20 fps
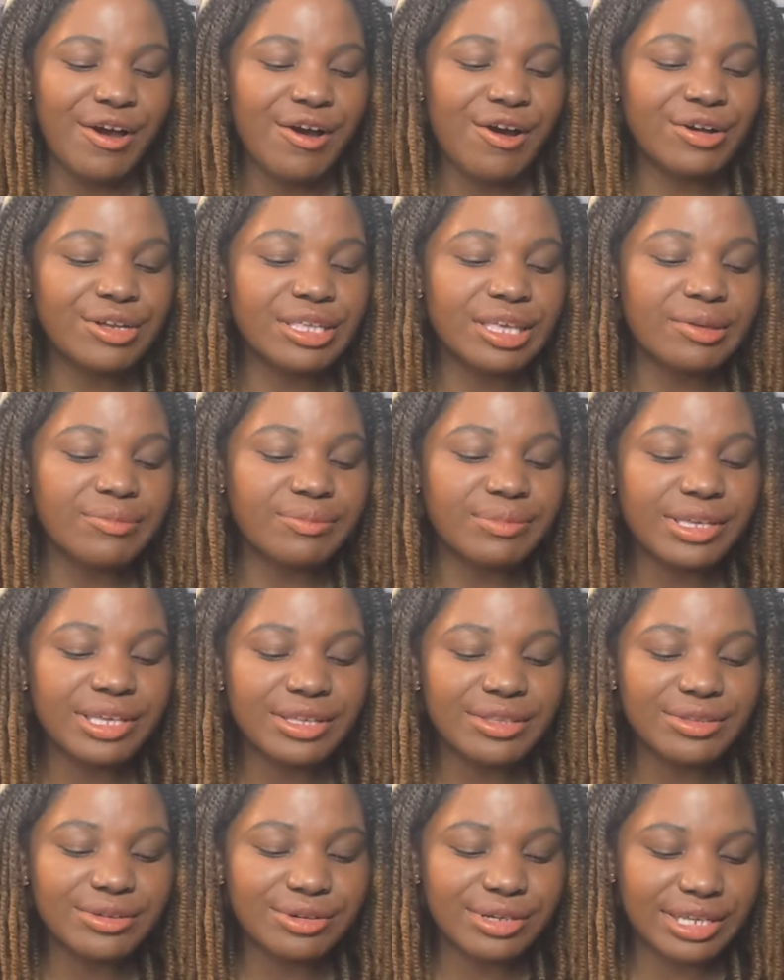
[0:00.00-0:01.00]
Okay,
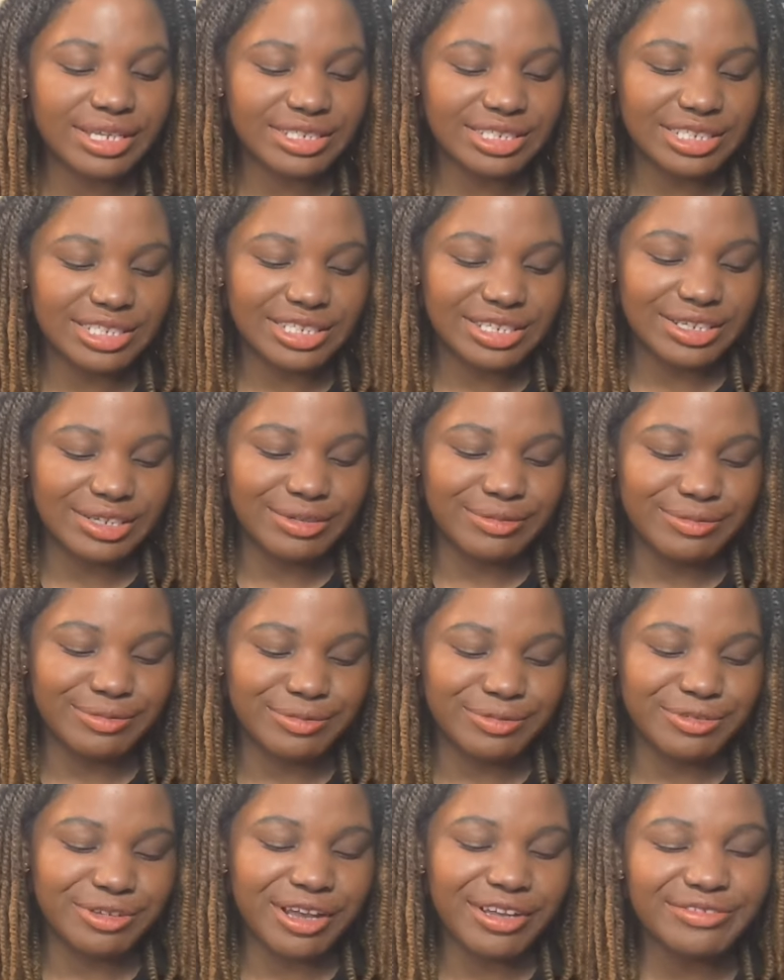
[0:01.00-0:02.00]
Mino and
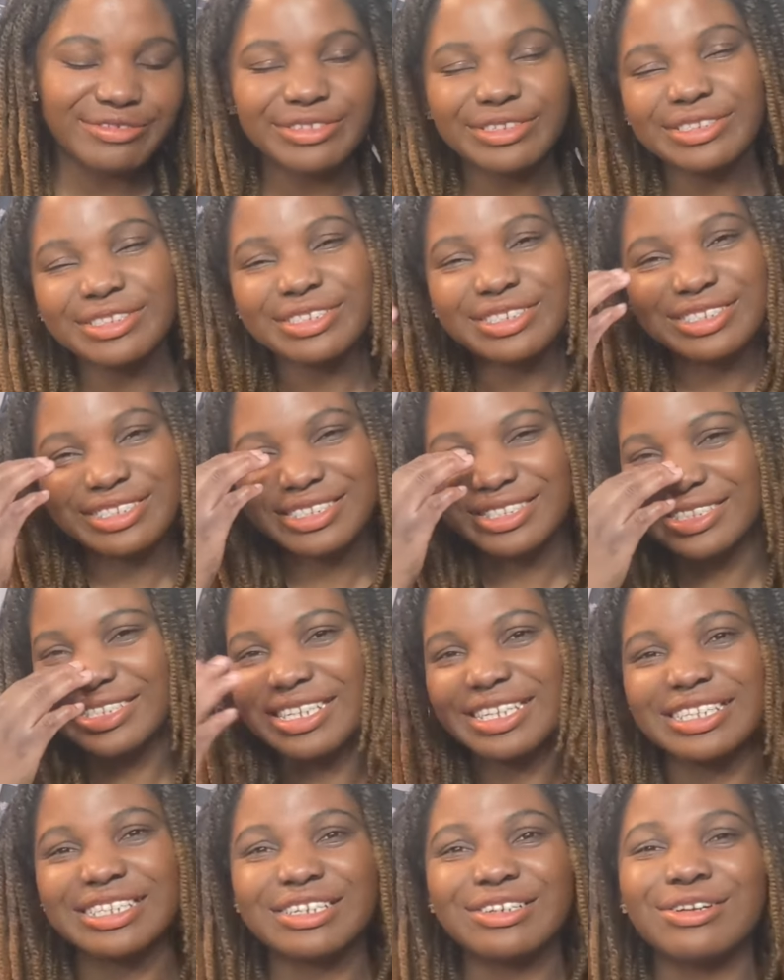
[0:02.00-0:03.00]
Sieun. I will just
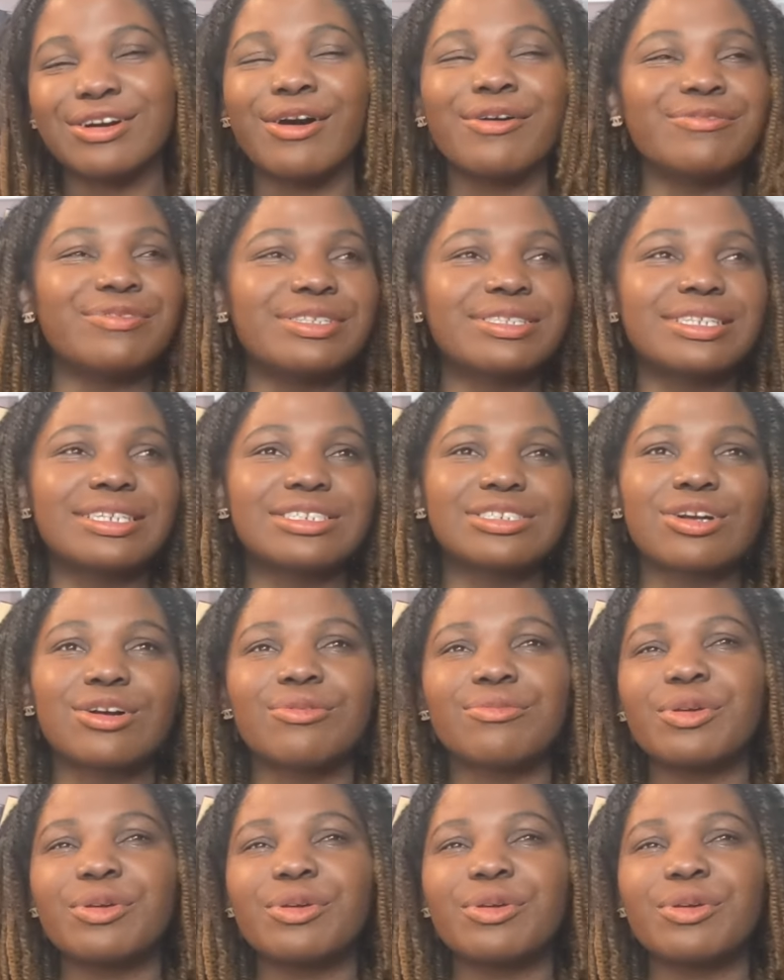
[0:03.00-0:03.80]
see the conversation.